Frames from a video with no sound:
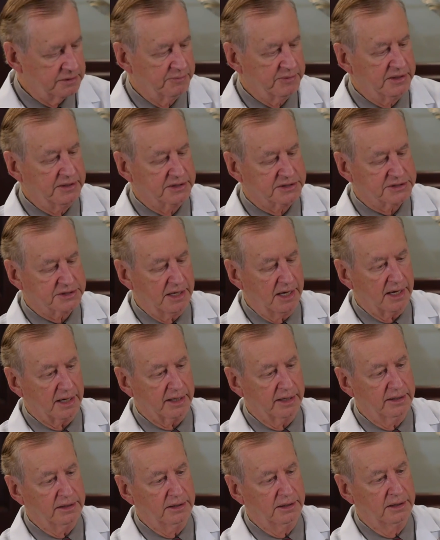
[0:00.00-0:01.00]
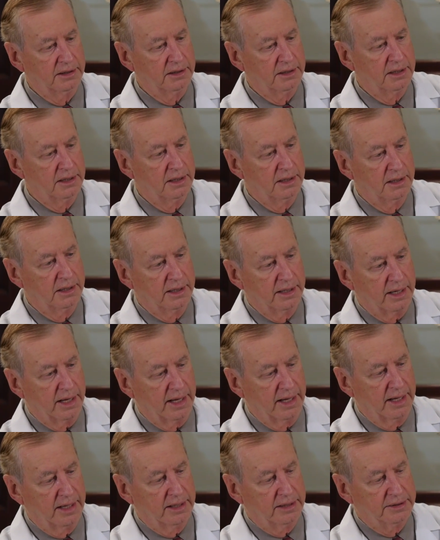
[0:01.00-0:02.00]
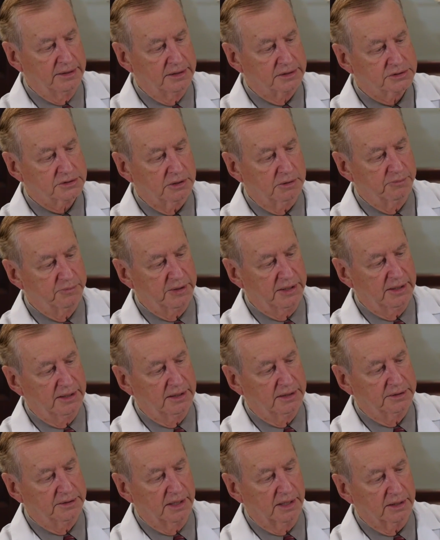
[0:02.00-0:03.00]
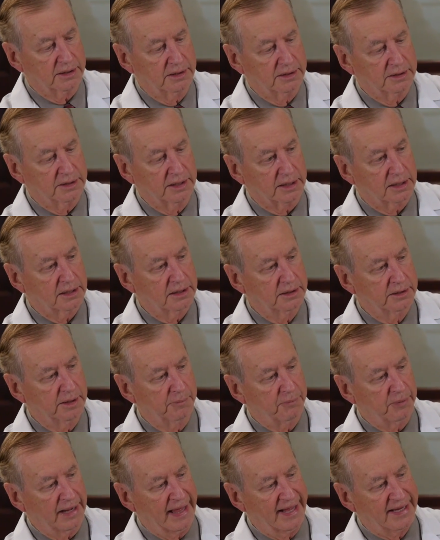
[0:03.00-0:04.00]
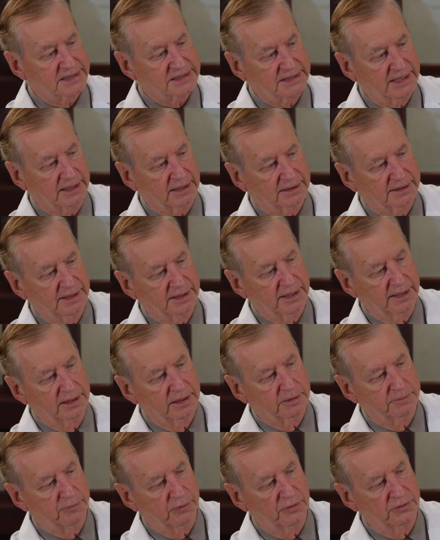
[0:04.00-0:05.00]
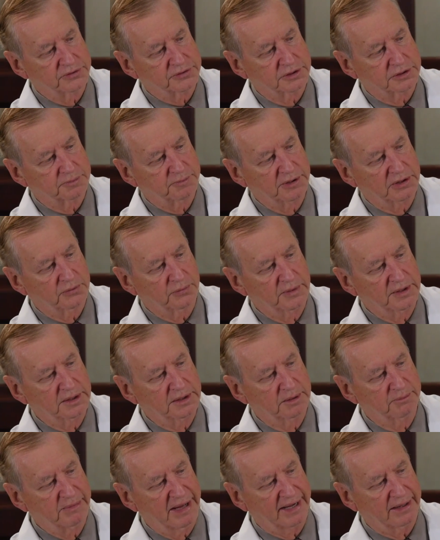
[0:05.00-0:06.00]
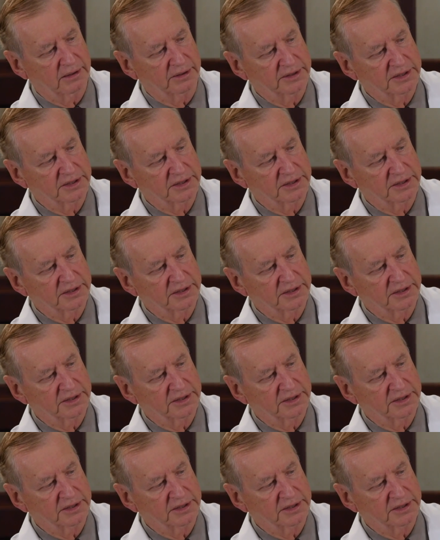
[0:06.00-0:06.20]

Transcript: will be the socket, and this will be the plastic that interposes between the metal.